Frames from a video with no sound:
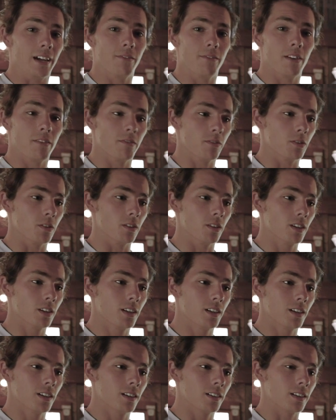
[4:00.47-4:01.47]
have ever
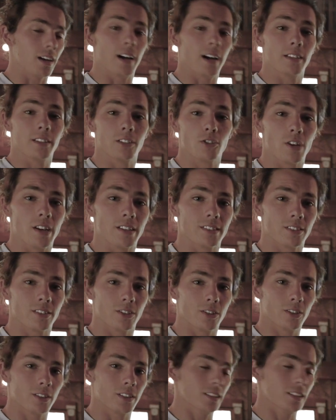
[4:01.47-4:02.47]
gotten the chance to
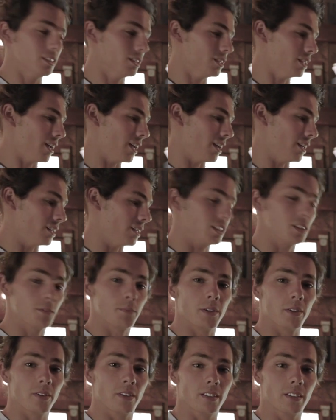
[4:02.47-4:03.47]
cook in and
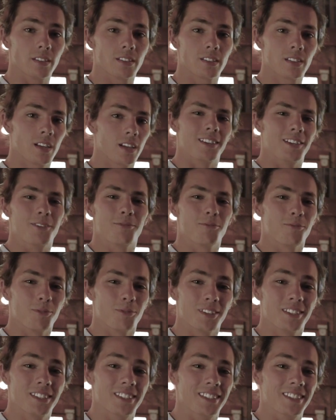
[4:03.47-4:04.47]
experience. It
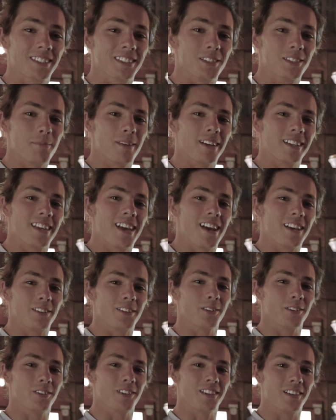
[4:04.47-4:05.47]
really is
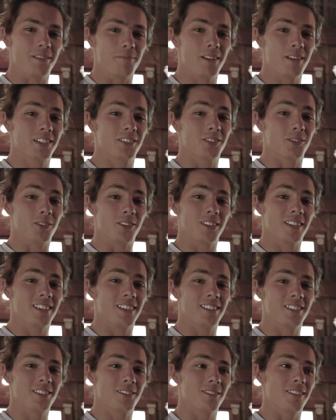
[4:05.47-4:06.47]
spectacular, and it makes cooking
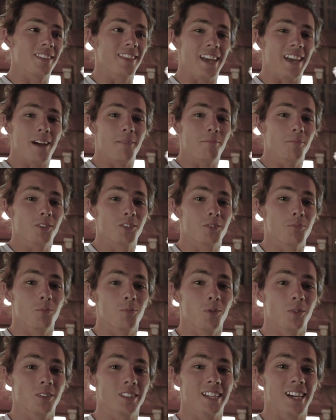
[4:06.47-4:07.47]
in here that much
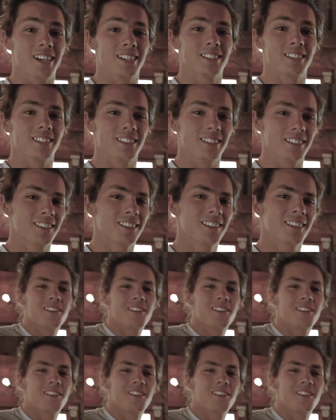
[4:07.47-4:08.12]
more enticing.